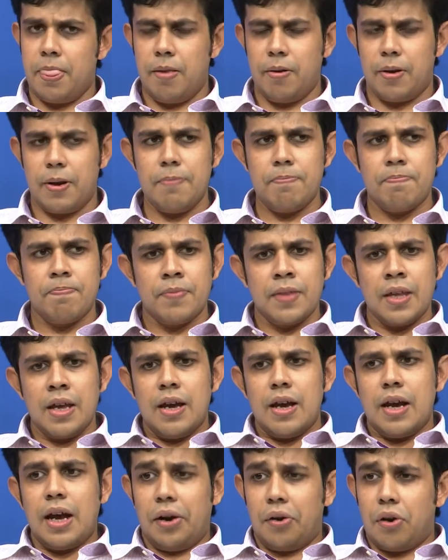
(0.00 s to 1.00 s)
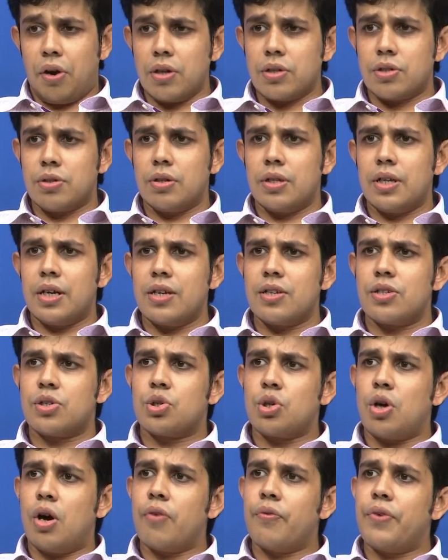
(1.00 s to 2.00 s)
Okay, and also there is
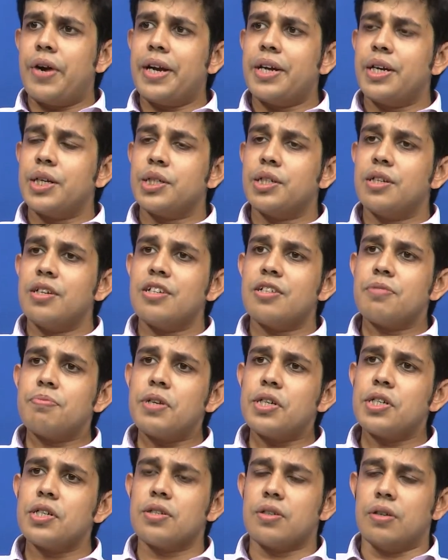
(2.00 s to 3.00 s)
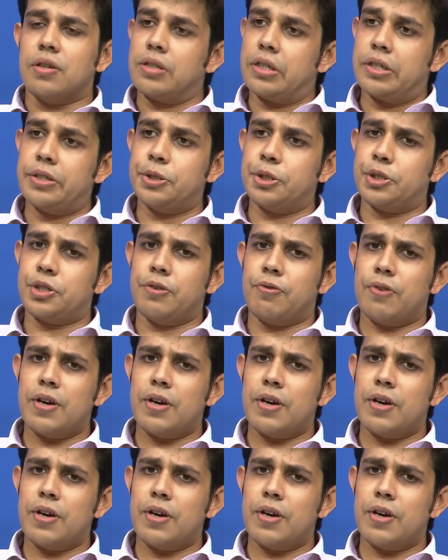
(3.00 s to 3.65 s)
strong variation in species concentration.